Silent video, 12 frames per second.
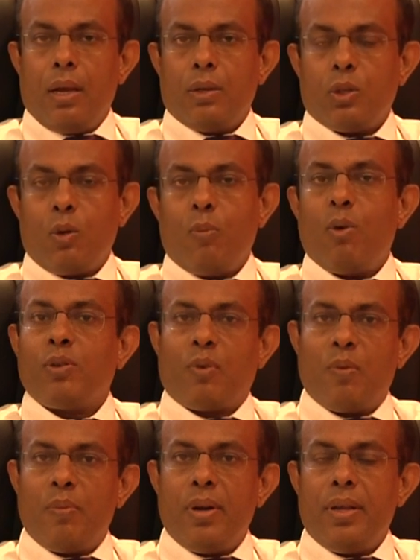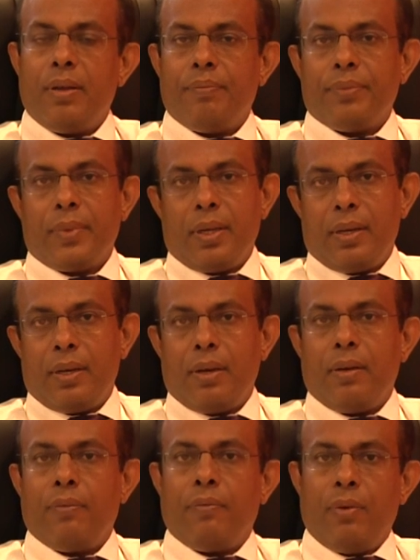So most probably in
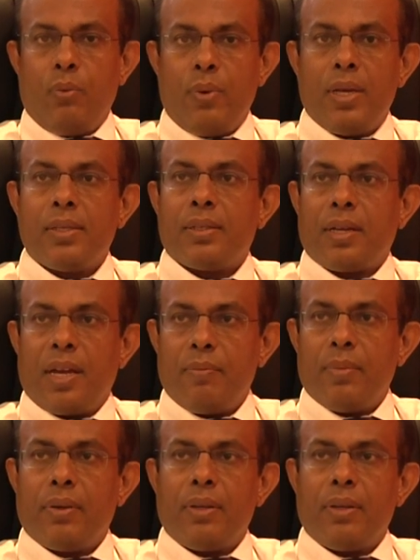a few years time